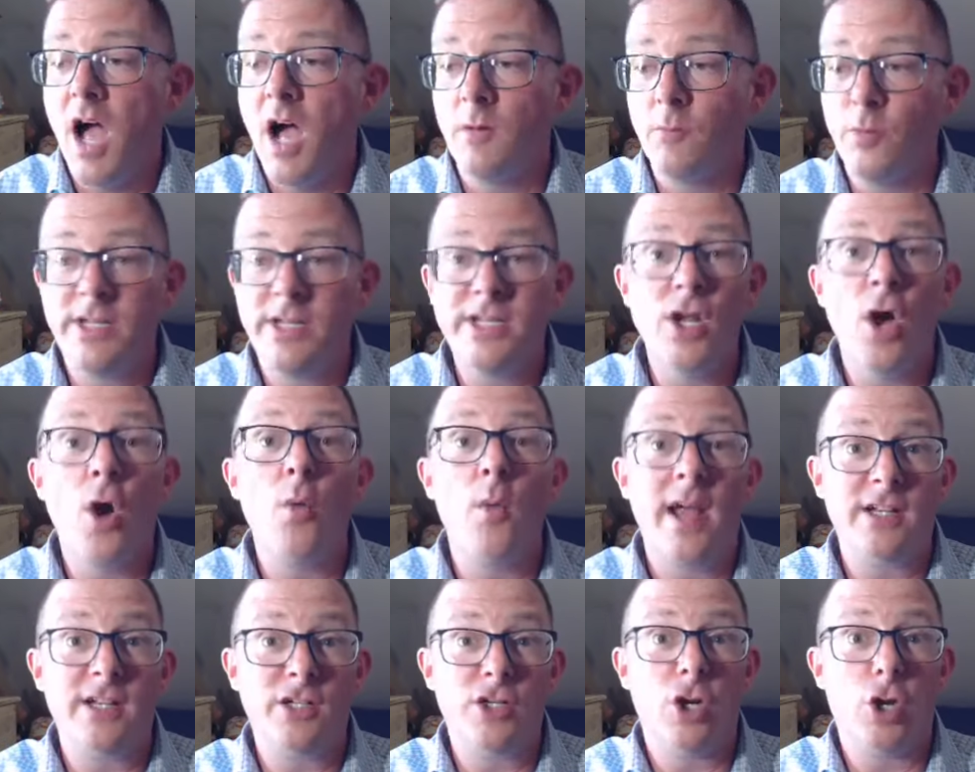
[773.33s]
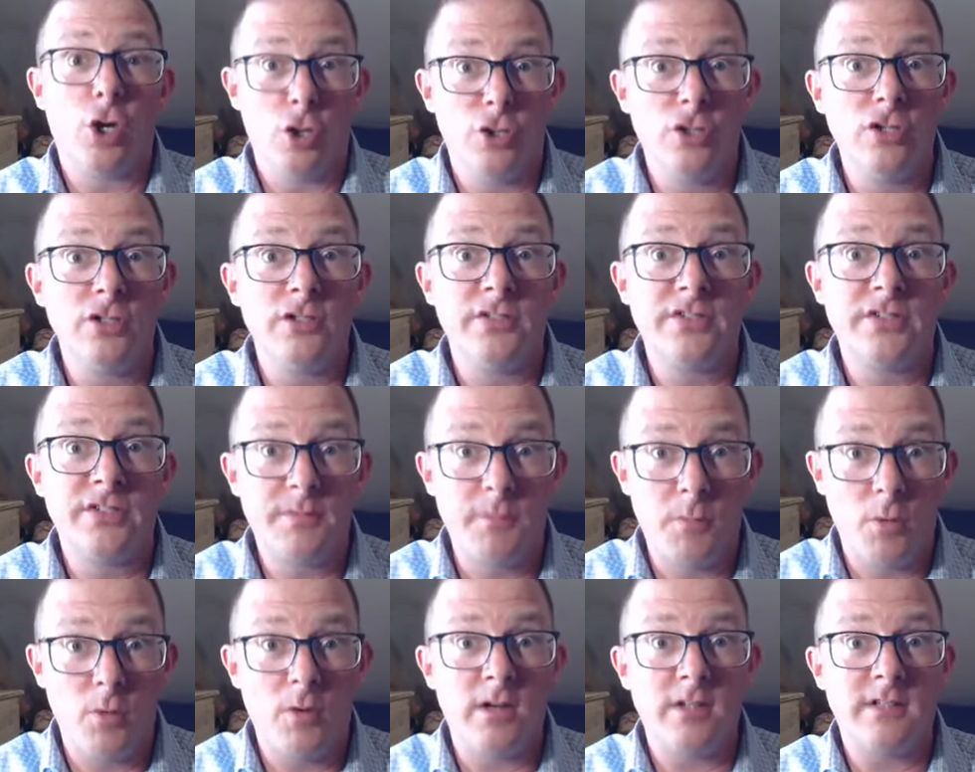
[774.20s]
We know when girls'
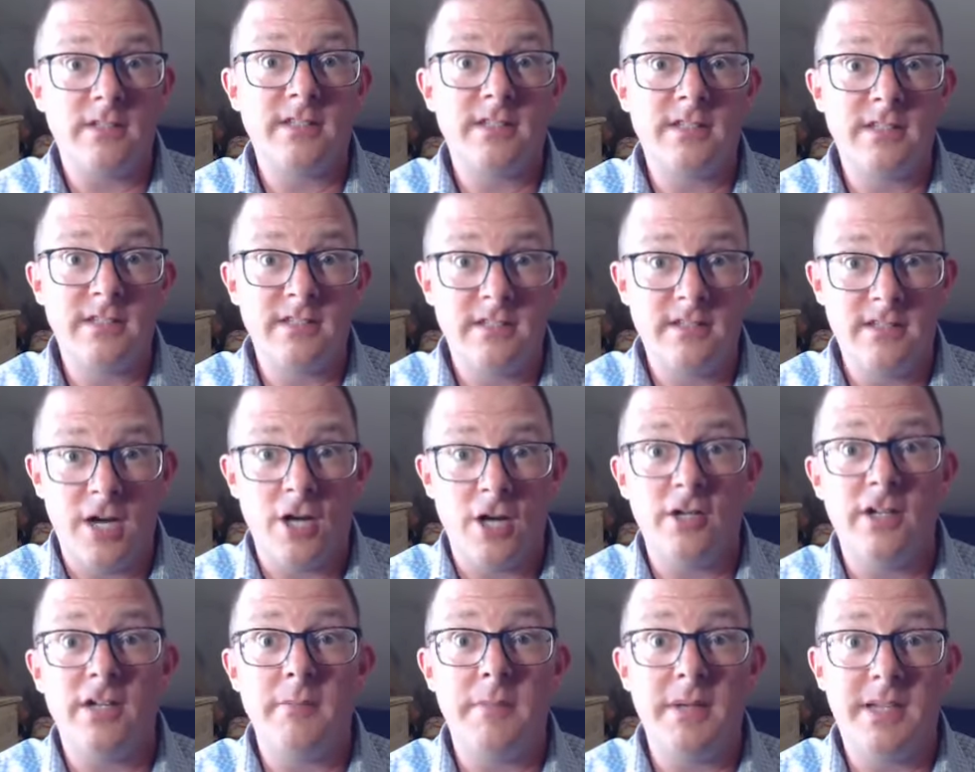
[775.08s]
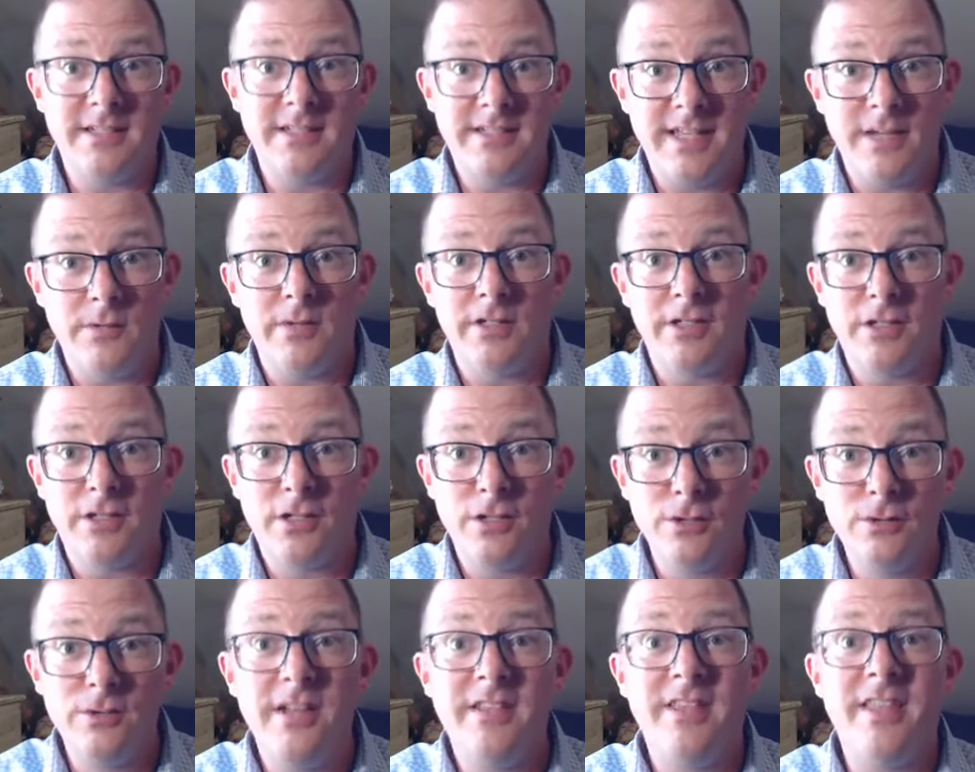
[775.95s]
sports started because they
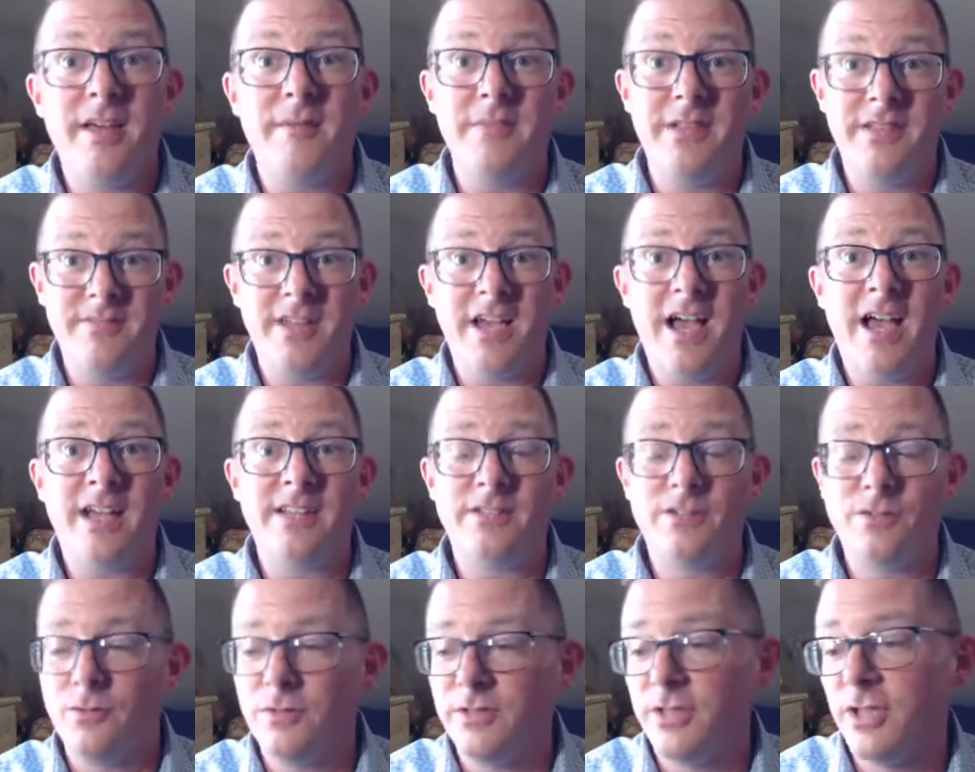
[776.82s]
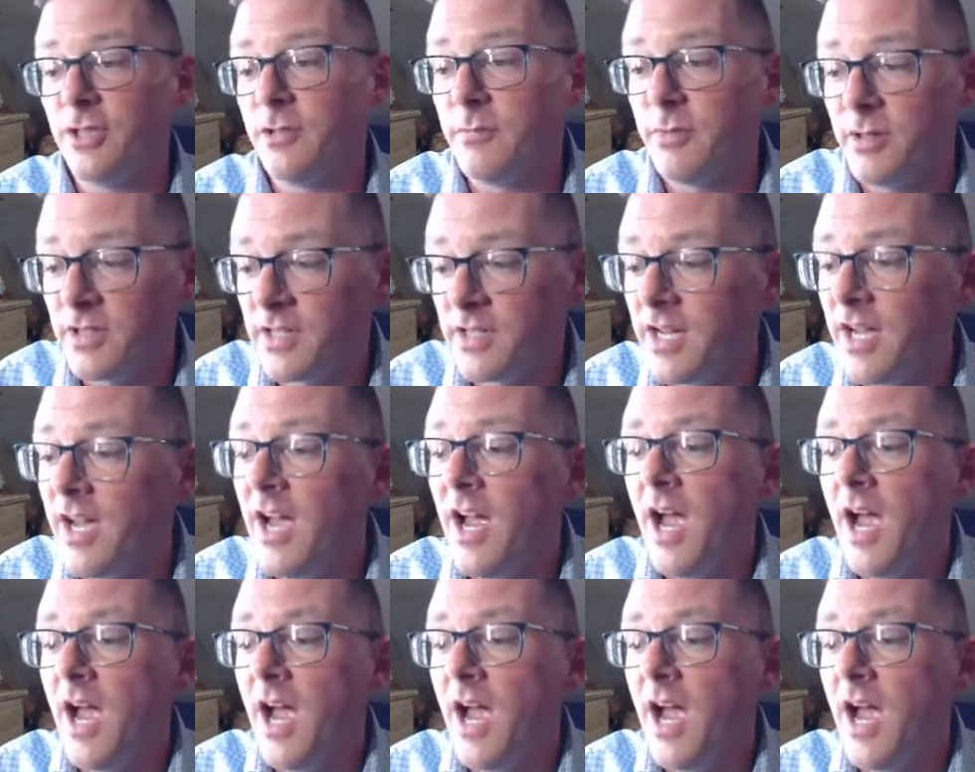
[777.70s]
included them in the high school yearbook.